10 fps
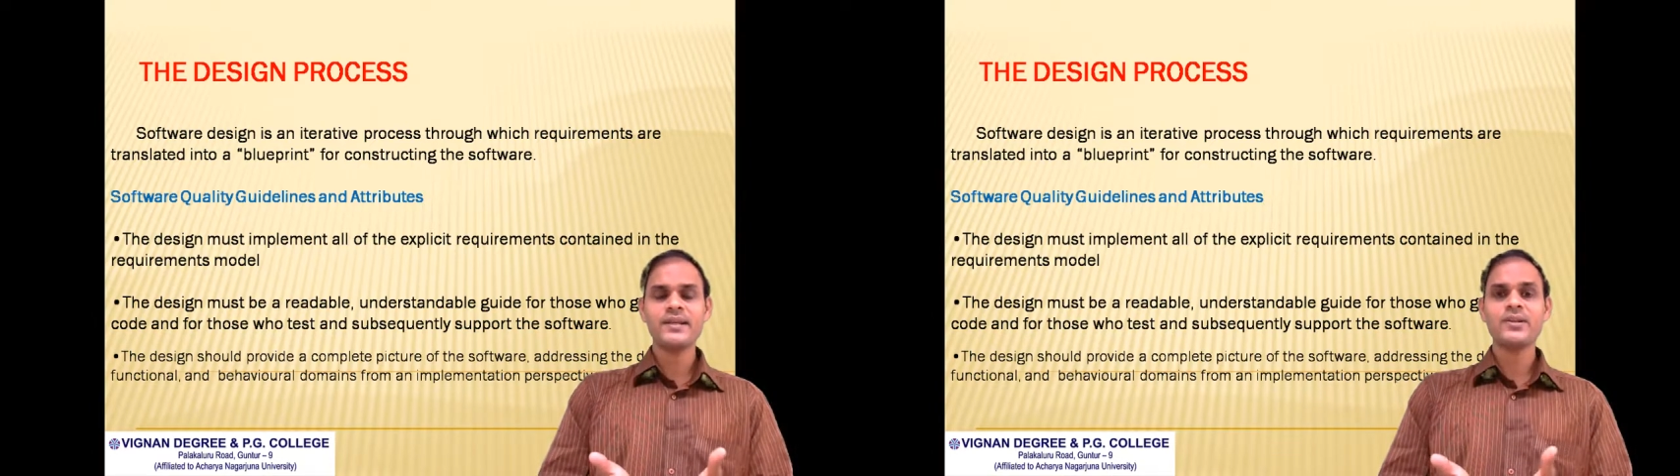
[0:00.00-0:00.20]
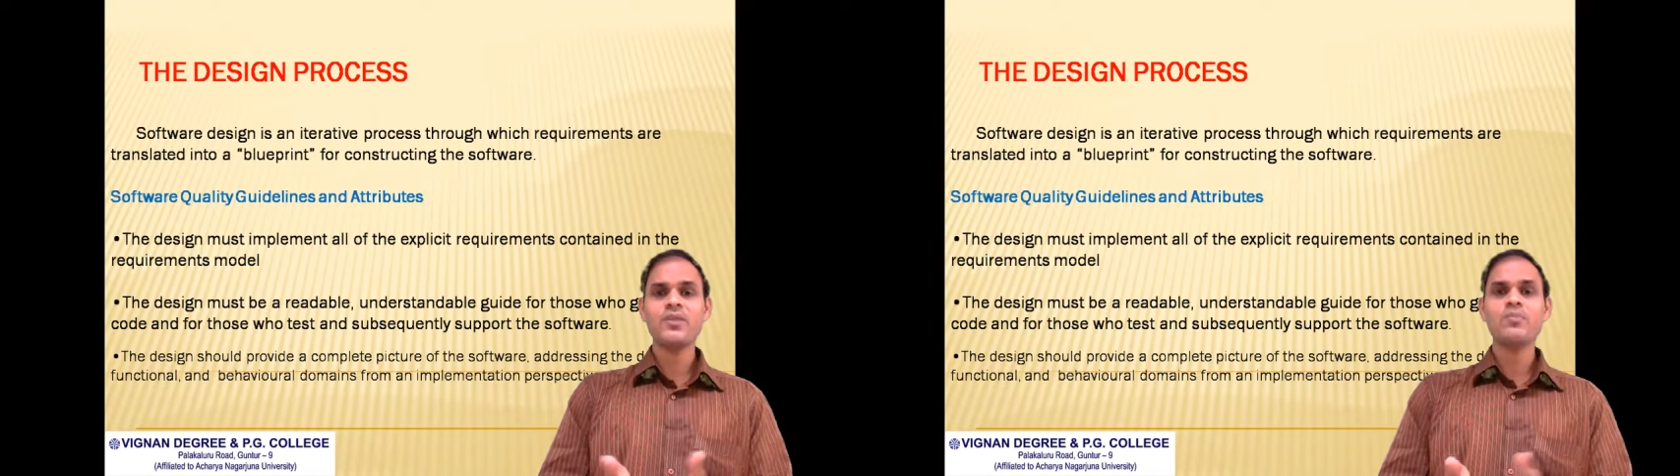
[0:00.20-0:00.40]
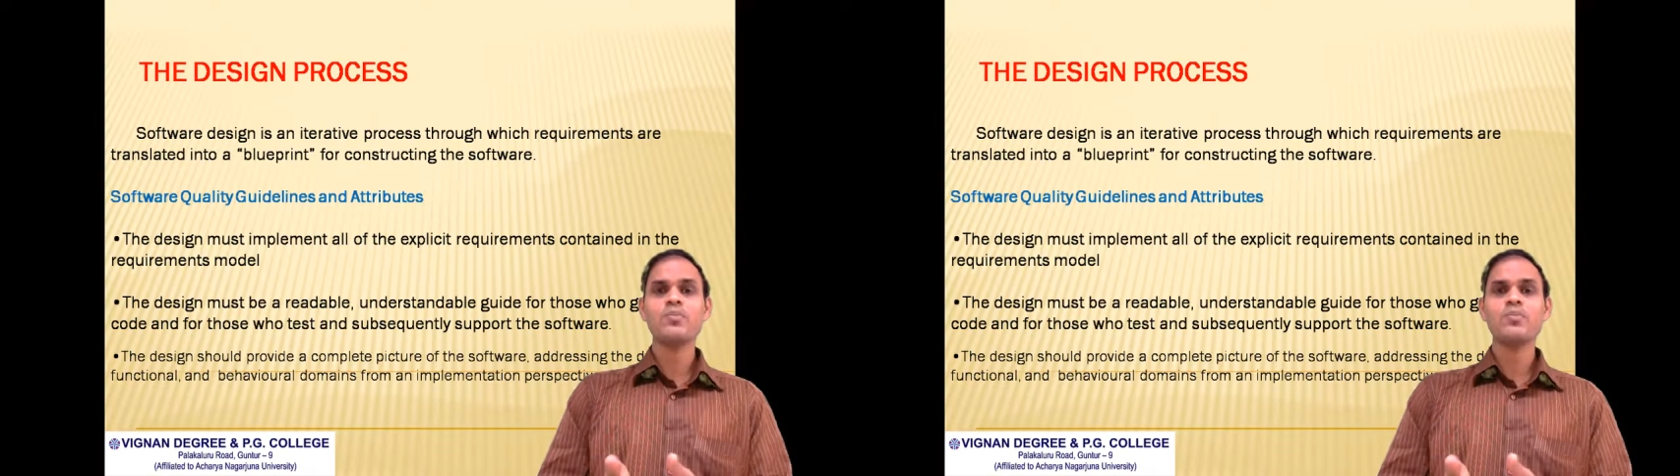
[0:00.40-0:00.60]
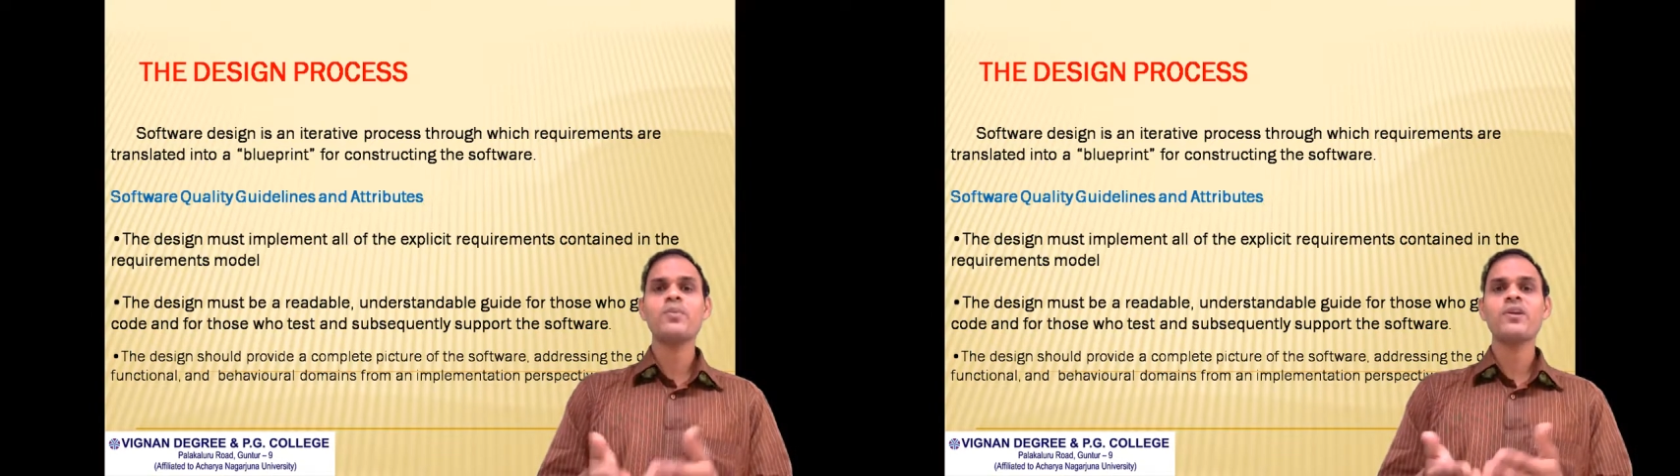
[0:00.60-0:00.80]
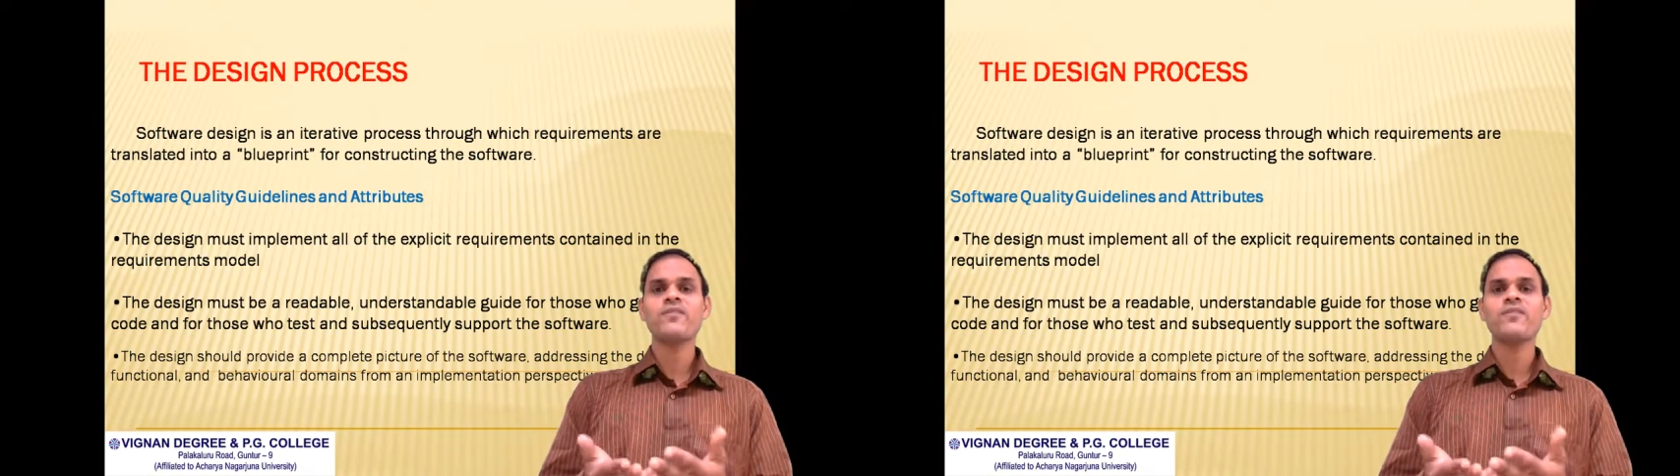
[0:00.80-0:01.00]
into a
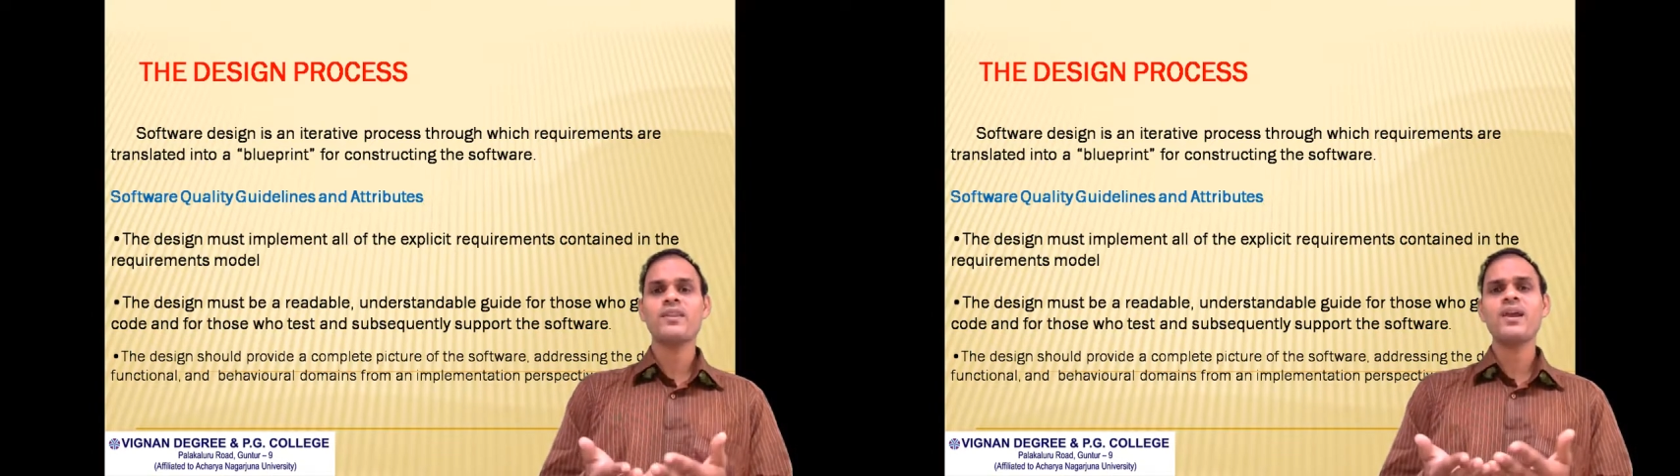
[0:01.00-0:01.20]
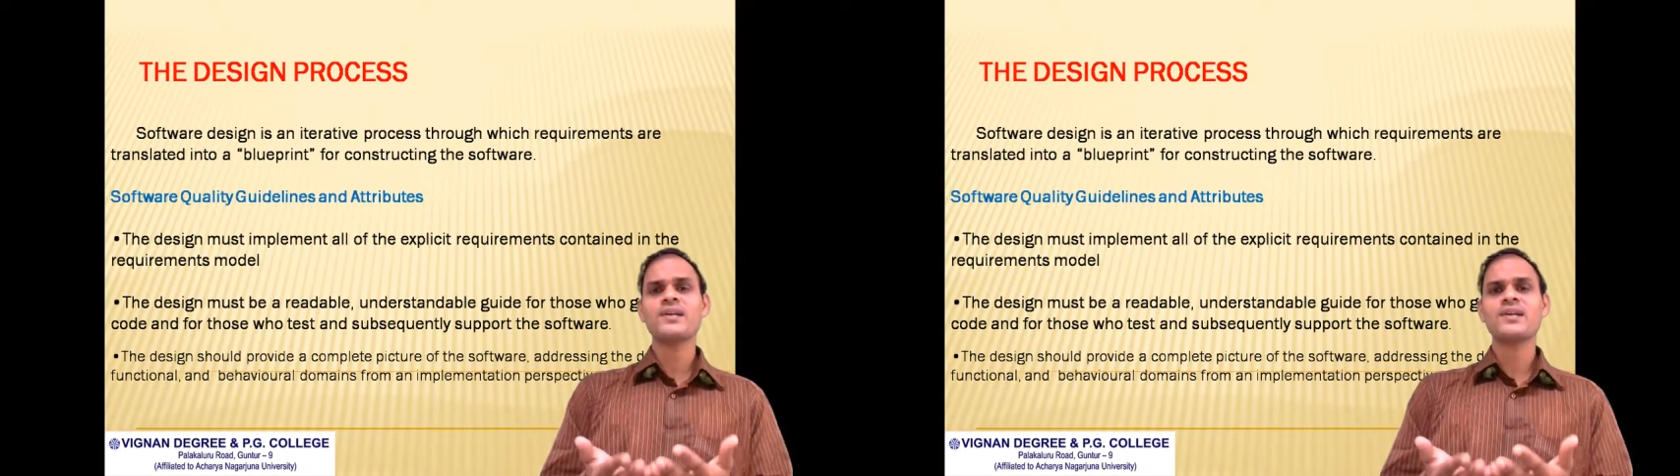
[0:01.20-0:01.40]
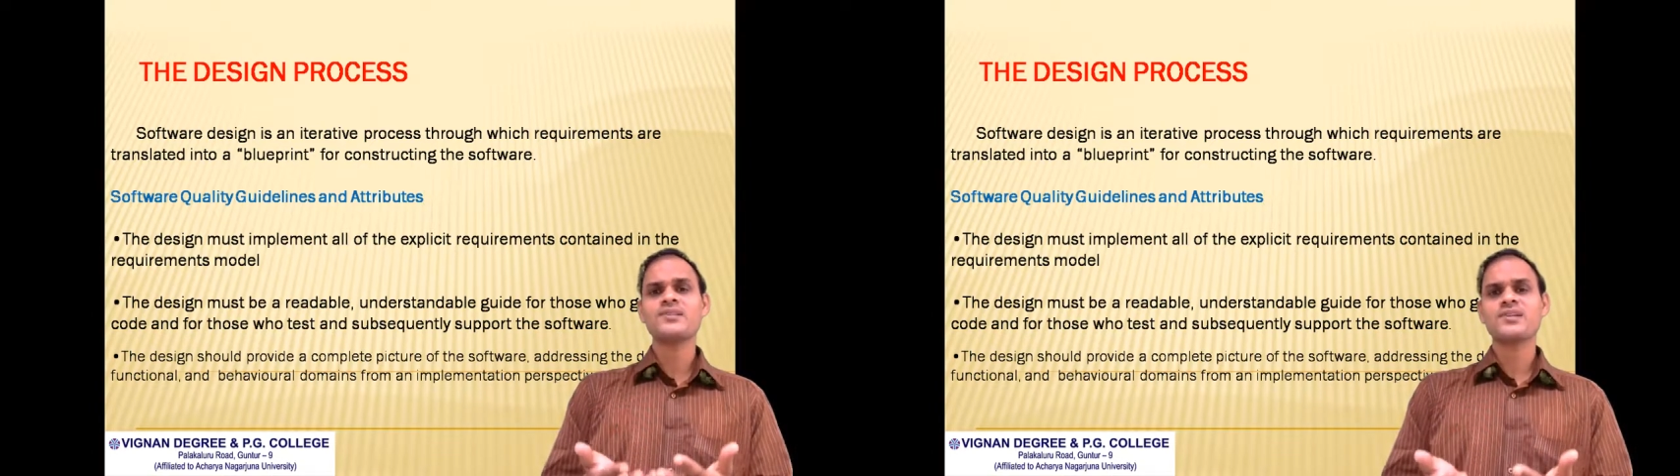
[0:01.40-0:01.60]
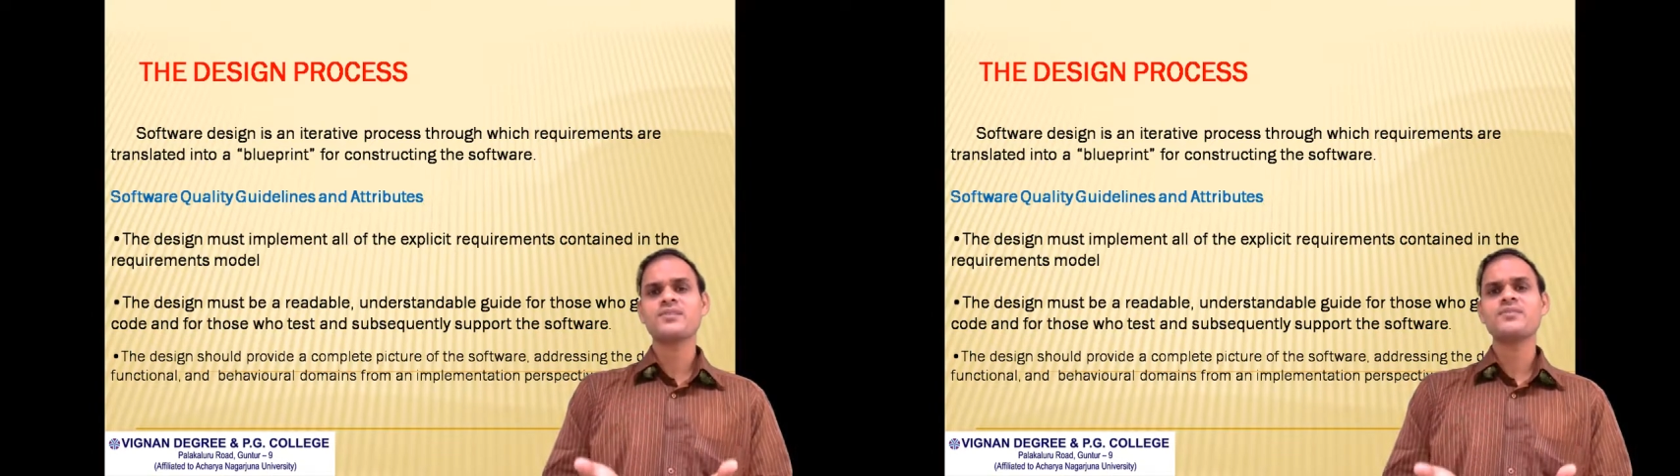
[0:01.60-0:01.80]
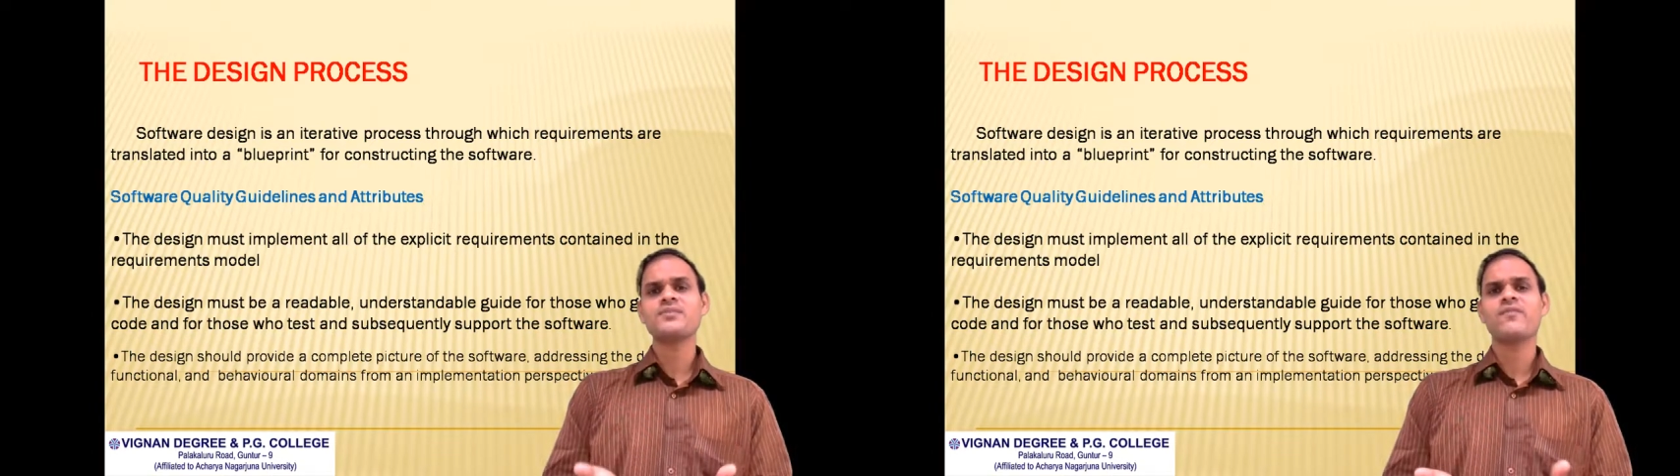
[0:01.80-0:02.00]
blueprint for the construction.